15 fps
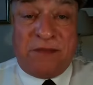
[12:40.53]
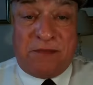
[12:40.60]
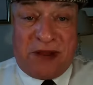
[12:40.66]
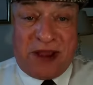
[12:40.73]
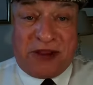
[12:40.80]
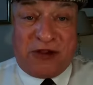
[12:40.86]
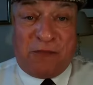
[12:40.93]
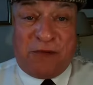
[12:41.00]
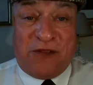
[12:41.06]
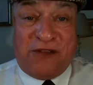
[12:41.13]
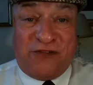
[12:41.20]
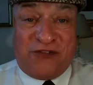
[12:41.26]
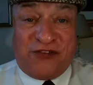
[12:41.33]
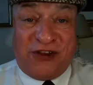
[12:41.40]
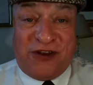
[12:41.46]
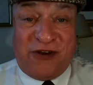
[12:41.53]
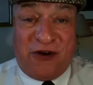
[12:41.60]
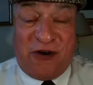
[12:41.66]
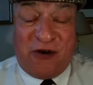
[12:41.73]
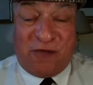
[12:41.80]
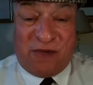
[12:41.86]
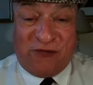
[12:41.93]
My coupon, they've seen it
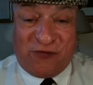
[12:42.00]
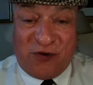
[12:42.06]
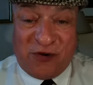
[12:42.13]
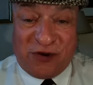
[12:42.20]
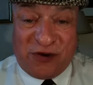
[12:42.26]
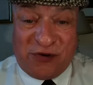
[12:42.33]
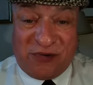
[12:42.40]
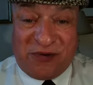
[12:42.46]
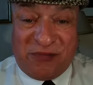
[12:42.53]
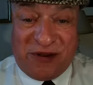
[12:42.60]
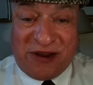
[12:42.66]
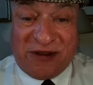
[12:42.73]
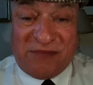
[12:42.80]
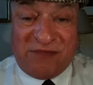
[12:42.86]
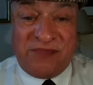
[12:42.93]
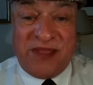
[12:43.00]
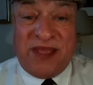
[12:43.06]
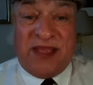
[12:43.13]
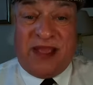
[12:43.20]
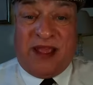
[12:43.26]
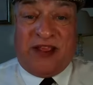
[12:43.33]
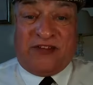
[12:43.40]
all before, you know what I mean?
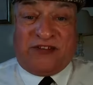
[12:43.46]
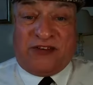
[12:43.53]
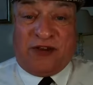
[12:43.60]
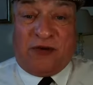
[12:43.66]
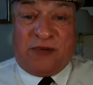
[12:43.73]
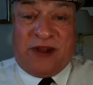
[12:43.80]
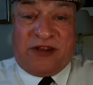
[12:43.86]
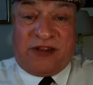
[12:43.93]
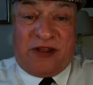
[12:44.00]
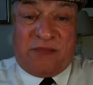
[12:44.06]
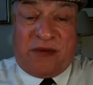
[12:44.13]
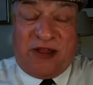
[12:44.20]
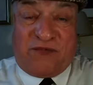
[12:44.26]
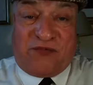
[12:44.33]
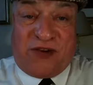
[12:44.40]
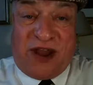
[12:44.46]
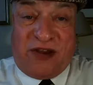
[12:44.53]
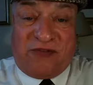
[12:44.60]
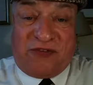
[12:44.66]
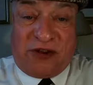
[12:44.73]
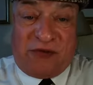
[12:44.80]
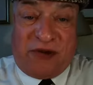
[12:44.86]
Still waiting on my
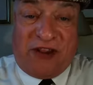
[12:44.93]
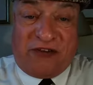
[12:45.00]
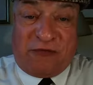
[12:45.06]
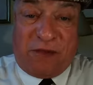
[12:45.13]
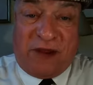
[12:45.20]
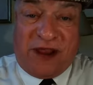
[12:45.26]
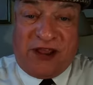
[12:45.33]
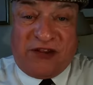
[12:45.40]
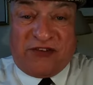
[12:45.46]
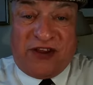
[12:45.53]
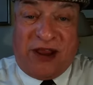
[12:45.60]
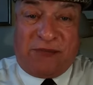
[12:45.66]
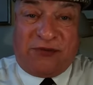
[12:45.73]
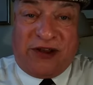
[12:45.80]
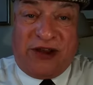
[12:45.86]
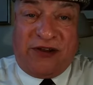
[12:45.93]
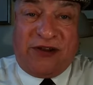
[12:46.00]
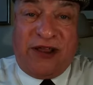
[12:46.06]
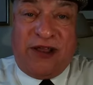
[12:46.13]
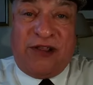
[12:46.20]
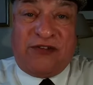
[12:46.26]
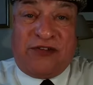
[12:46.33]
friend request being
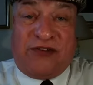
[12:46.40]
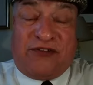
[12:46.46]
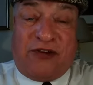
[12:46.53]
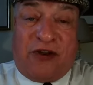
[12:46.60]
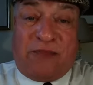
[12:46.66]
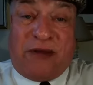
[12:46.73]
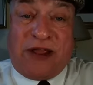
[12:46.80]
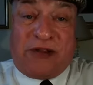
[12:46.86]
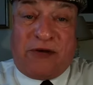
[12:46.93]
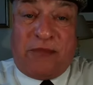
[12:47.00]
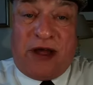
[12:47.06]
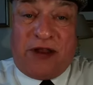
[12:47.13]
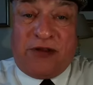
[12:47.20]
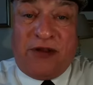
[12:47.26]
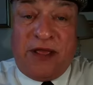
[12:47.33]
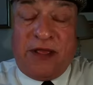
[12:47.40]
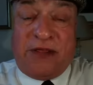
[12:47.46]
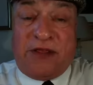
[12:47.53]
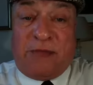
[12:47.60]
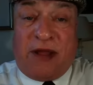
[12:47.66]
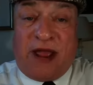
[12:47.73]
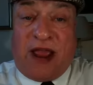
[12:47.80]
accepted, says Sean Michael Martin.
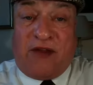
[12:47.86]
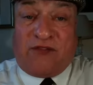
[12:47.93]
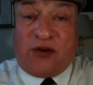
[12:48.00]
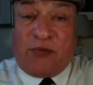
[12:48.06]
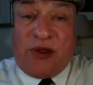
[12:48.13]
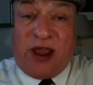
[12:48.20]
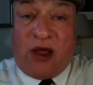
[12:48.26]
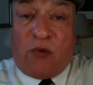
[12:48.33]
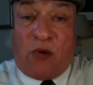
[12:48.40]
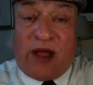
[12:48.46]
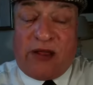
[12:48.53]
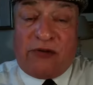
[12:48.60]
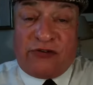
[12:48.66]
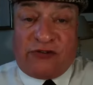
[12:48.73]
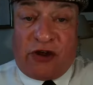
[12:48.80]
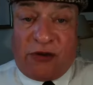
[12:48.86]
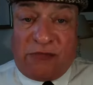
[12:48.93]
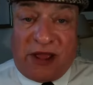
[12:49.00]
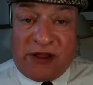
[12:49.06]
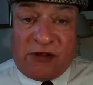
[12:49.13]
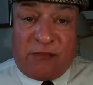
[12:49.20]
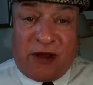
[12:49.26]
You might have to wait a while, Sean
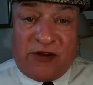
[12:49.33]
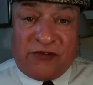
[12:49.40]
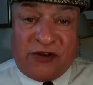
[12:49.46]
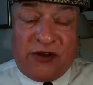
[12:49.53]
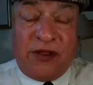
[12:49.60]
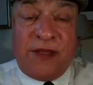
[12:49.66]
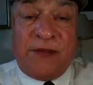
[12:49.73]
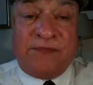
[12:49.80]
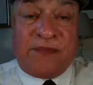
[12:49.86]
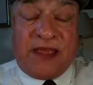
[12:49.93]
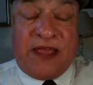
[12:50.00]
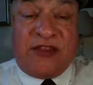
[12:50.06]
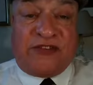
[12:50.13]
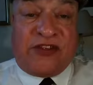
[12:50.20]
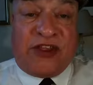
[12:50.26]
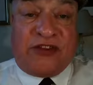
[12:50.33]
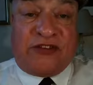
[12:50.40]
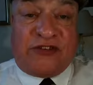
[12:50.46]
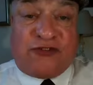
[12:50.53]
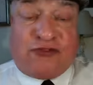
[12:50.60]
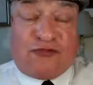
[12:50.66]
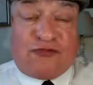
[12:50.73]
Michael Martin. It's
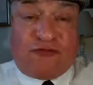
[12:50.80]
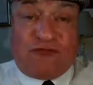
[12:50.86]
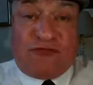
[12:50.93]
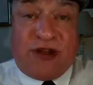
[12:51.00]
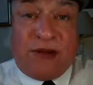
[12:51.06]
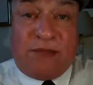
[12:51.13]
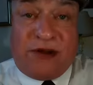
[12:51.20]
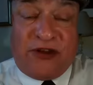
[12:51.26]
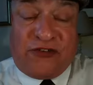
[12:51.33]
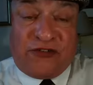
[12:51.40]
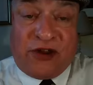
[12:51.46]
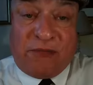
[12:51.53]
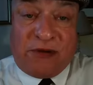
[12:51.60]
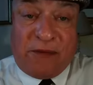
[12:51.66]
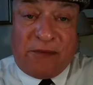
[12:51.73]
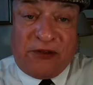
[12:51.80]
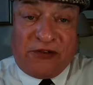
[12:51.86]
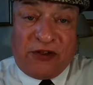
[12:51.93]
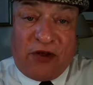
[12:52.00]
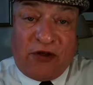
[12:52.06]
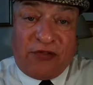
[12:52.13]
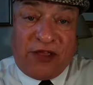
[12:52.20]
extremely, extremely
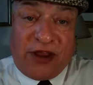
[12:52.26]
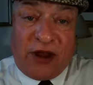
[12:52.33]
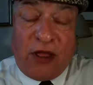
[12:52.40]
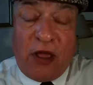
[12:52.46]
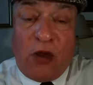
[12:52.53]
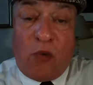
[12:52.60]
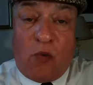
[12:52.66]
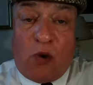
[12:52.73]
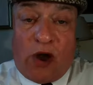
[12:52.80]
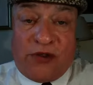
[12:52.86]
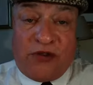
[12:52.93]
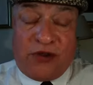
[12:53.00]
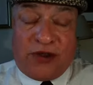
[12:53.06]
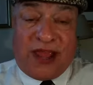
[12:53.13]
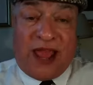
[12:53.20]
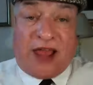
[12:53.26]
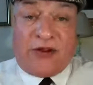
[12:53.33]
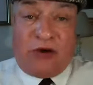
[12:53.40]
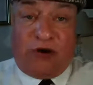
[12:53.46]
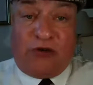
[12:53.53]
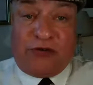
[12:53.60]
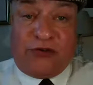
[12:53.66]
busy on there. What you
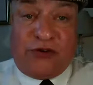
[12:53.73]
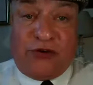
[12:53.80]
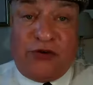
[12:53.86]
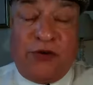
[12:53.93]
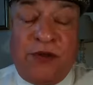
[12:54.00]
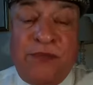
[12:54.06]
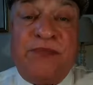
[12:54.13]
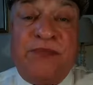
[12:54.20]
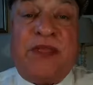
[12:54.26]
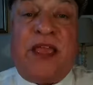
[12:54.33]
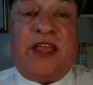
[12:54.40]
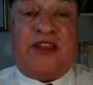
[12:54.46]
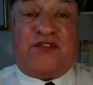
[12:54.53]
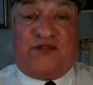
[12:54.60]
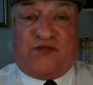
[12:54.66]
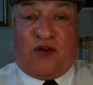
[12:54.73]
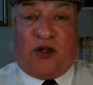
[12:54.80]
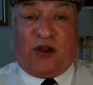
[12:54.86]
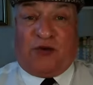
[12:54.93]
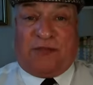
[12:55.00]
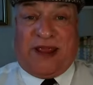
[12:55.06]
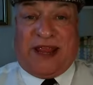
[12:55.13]
can all do is
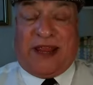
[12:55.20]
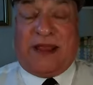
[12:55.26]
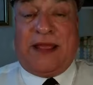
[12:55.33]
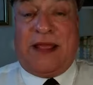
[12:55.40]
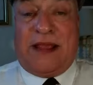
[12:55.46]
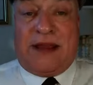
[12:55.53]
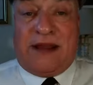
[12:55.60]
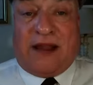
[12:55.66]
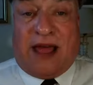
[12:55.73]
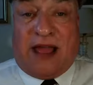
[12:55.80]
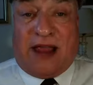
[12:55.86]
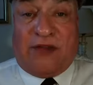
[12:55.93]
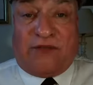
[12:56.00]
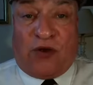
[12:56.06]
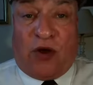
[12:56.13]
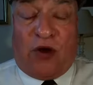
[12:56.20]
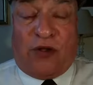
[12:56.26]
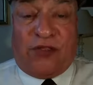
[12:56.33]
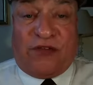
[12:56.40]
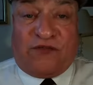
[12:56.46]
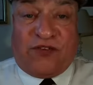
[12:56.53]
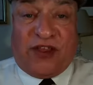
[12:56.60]
follow me live
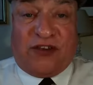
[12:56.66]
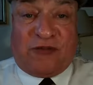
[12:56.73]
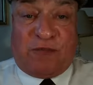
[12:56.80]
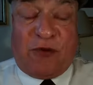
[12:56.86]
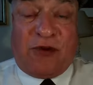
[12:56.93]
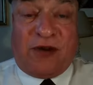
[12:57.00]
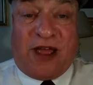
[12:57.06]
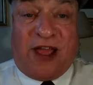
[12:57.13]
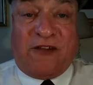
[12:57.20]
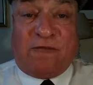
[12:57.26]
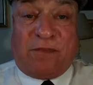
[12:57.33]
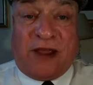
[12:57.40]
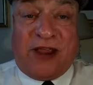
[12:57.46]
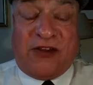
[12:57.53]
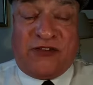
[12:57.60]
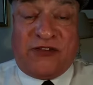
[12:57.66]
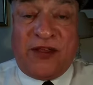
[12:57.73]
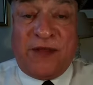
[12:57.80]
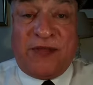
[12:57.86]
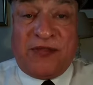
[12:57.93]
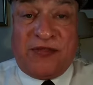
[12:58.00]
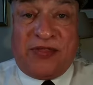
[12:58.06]
on the Facebook Live page.